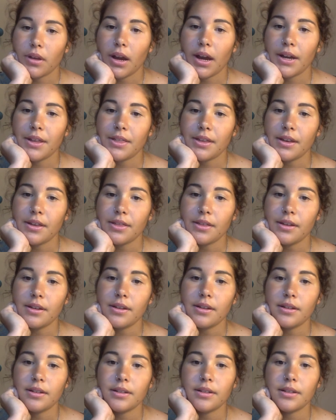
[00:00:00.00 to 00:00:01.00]
I think
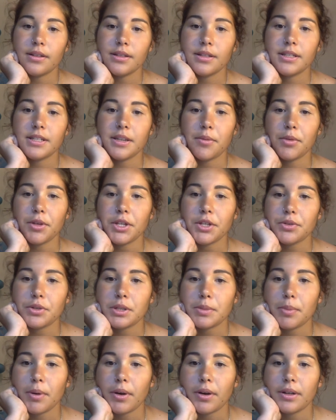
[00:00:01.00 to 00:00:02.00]
that the stimulus
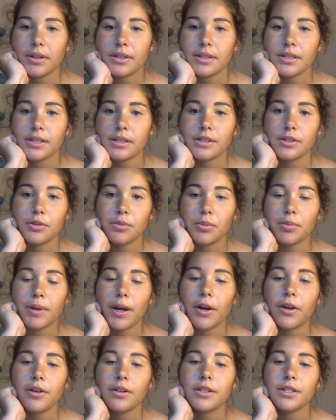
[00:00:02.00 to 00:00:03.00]
response
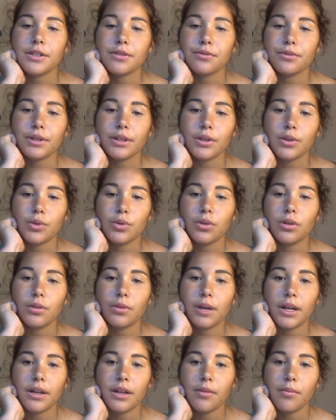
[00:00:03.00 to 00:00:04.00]
superpower is a really cool
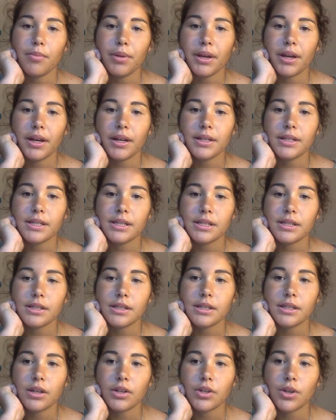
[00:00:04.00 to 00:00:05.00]
one because
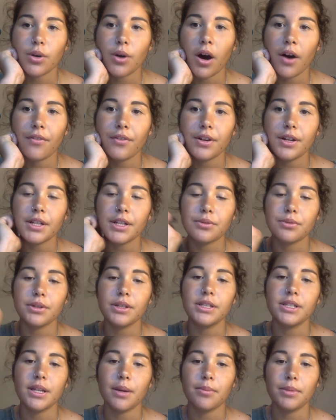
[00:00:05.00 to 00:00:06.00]
so often it's really
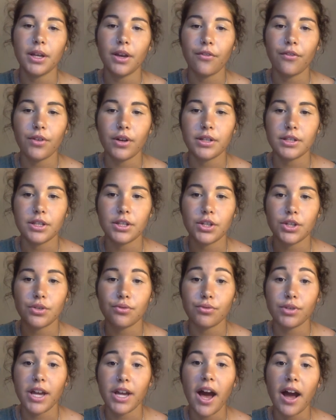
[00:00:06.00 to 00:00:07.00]
tempting for us to just
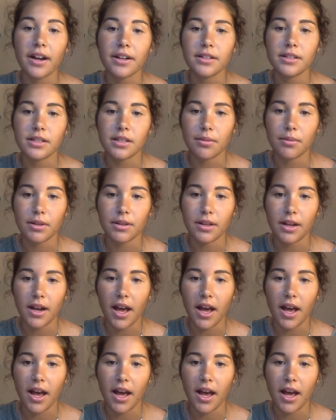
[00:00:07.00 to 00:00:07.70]
react to something that